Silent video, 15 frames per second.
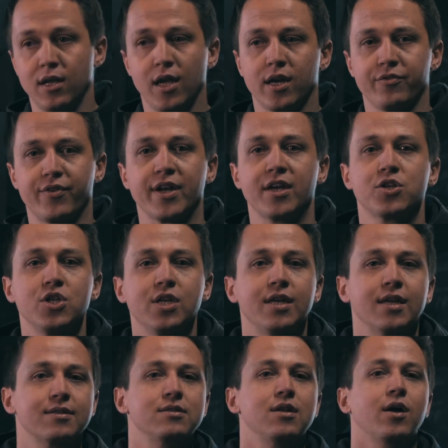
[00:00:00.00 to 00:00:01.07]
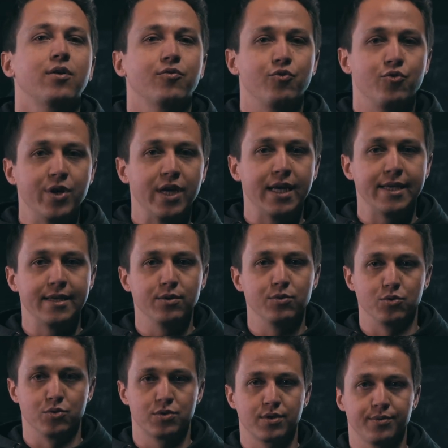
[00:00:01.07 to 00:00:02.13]
a lot of energy that's not really
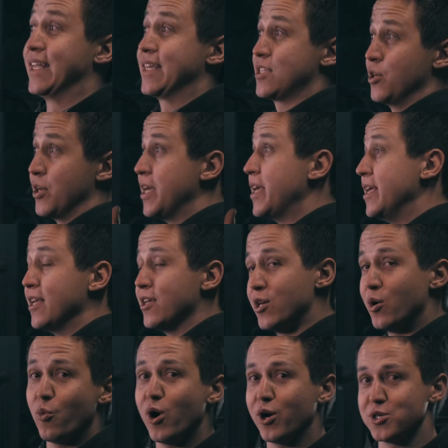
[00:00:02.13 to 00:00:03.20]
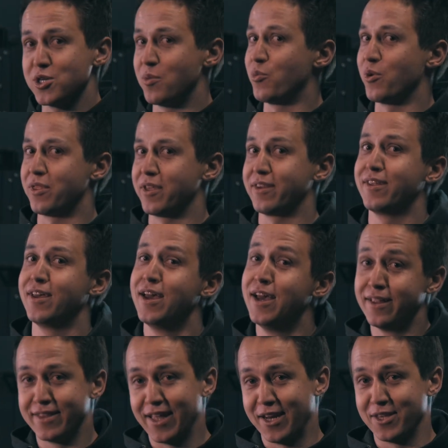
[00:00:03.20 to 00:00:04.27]
used. Unless you're heating your workshop with it,
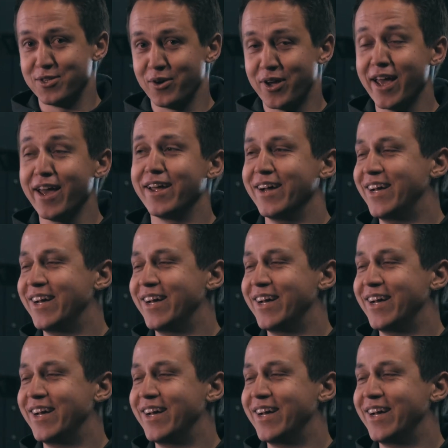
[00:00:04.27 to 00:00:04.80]
then it's okay.